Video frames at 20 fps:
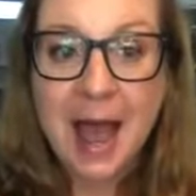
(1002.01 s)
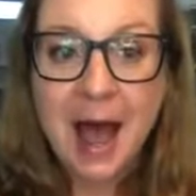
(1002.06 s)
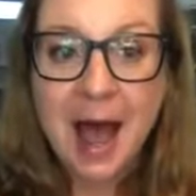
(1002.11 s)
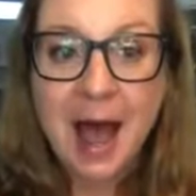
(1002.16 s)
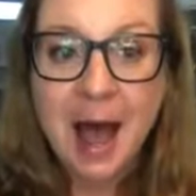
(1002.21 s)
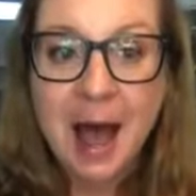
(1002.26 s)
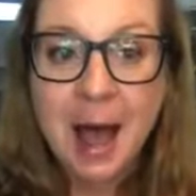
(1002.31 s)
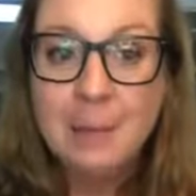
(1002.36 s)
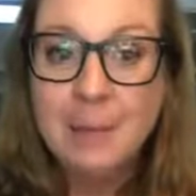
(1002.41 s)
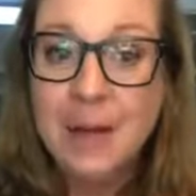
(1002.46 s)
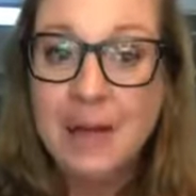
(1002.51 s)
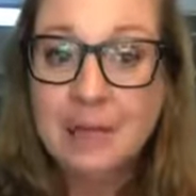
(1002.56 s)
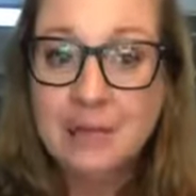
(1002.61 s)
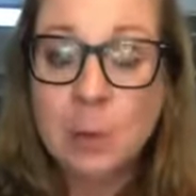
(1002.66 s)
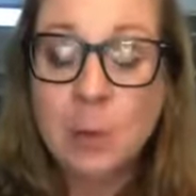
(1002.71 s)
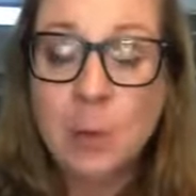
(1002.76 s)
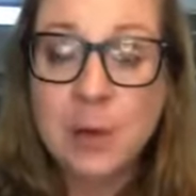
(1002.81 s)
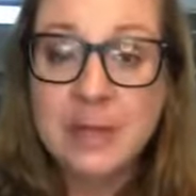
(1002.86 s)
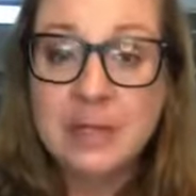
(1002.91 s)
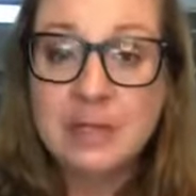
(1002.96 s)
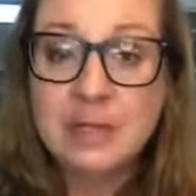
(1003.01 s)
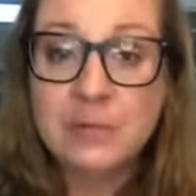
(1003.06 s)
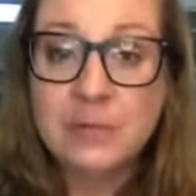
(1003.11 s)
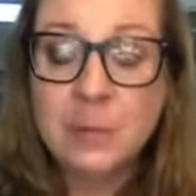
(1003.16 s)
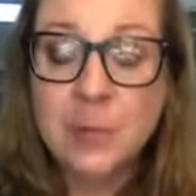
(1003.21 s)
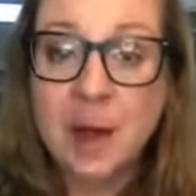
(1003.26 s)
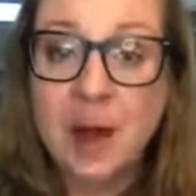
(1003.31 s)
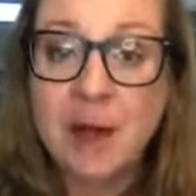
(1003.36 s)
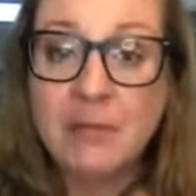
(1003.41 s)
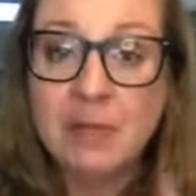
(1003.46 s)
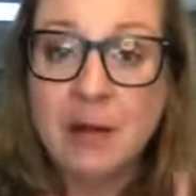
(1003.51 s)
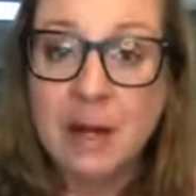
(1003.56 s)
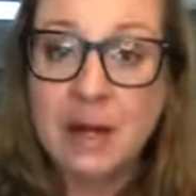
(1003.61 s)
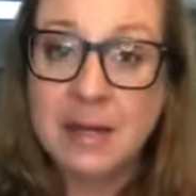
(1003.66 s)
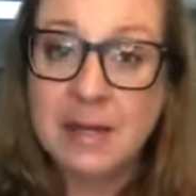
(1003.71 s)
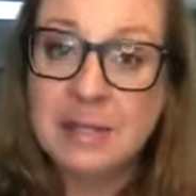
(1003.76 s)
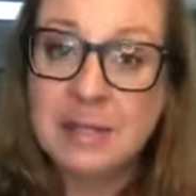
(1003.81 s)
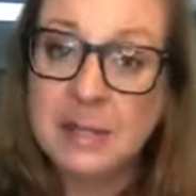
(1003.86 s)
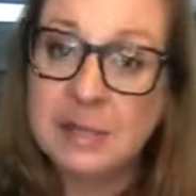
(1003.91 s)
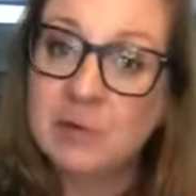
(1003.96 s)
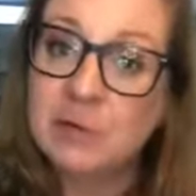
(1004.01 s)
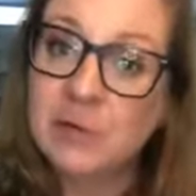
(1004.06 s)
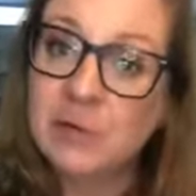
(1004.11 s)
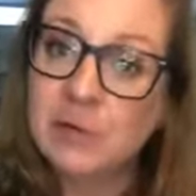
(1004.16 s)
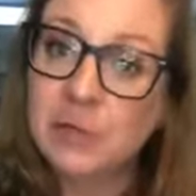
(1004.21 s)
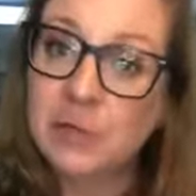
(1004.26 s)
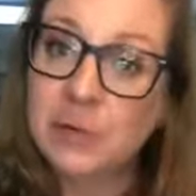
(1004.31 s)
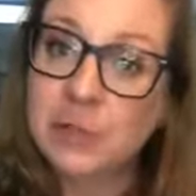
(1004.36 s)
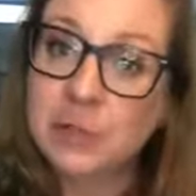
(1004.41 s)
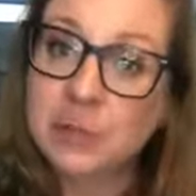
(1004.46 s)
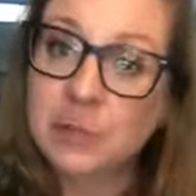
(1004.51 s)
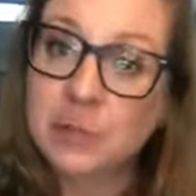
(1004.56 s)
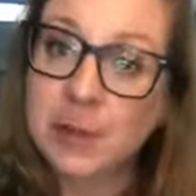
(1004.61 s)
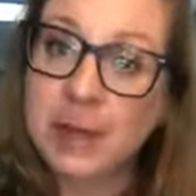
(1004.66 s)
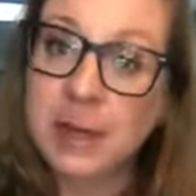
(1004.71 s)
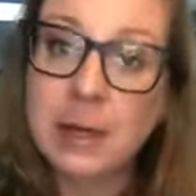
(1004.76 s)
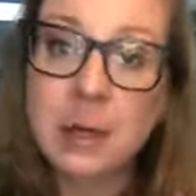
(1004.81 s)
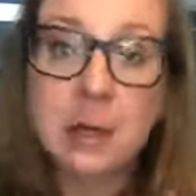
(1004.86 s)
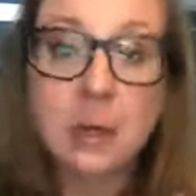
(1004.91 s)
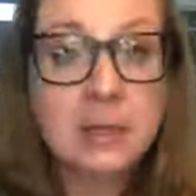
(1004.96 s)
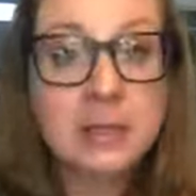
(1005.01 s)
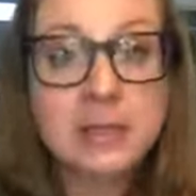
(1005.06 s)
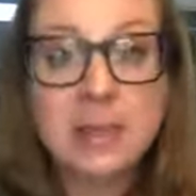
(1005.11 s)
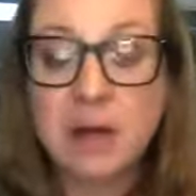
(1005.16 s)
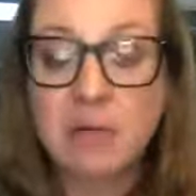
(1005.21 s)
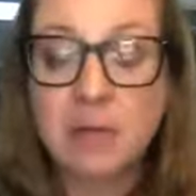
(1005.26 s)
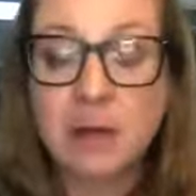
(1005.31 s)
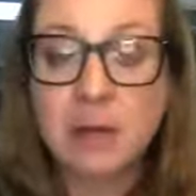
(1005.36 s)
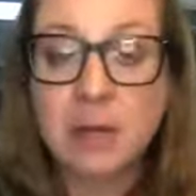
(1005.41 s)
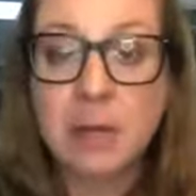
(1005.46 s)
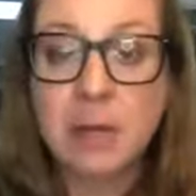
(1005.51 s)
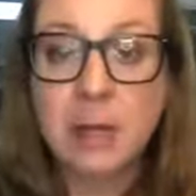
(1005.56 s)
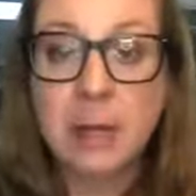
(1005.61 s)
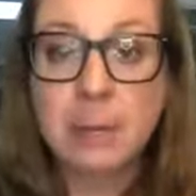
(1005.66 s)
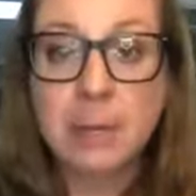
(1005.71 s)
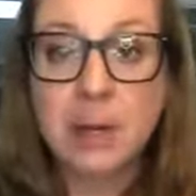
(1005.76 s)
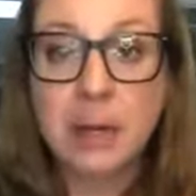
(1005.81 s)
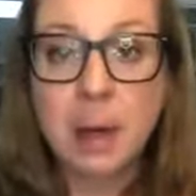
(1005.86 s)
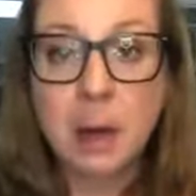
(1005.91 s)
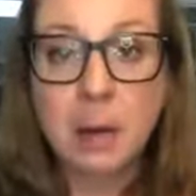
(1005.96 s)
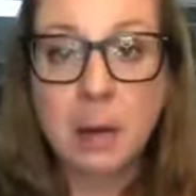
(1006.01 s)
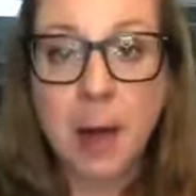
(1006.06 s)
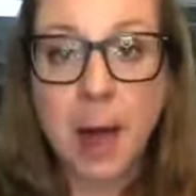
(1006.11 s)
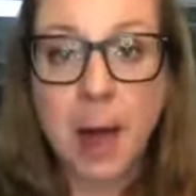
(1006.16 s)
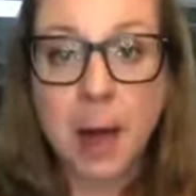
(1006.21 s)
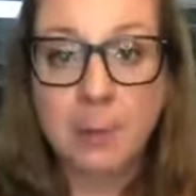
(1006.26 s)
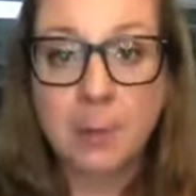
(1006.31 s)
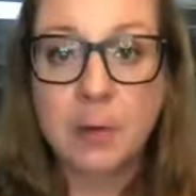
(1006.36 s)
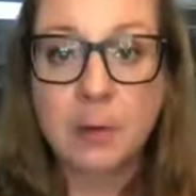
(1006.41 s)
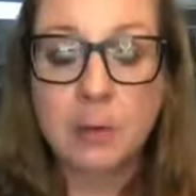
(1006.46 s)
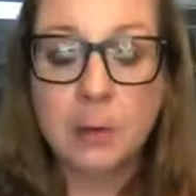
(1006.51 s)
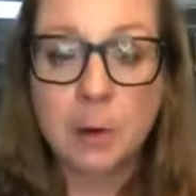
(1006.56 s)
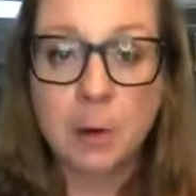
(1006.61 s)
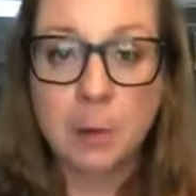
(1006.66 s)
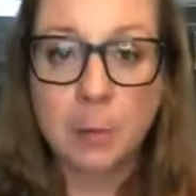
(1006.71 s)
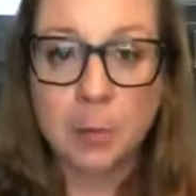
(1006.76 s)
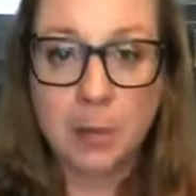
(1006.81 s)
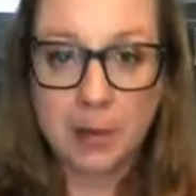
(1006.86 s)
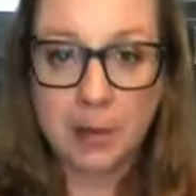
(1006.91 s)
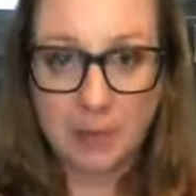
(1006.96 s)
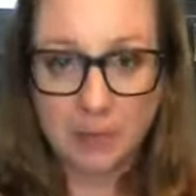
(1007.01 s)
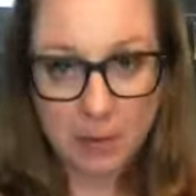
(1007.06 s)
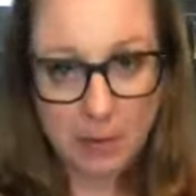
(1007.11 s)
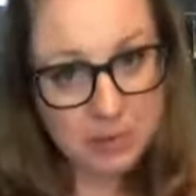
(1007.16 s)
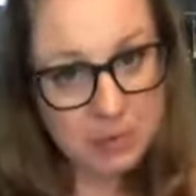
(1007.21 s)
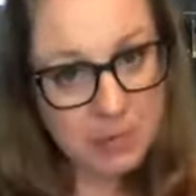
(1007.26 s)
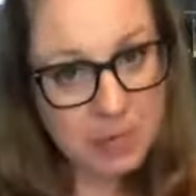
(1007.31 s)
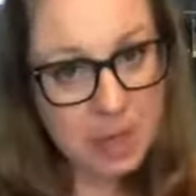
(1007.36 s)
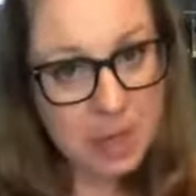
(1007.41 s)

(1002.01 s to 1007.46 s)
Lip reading: As always, if you have an idea for a future bake, definitely let me know. Happy to incorporate those.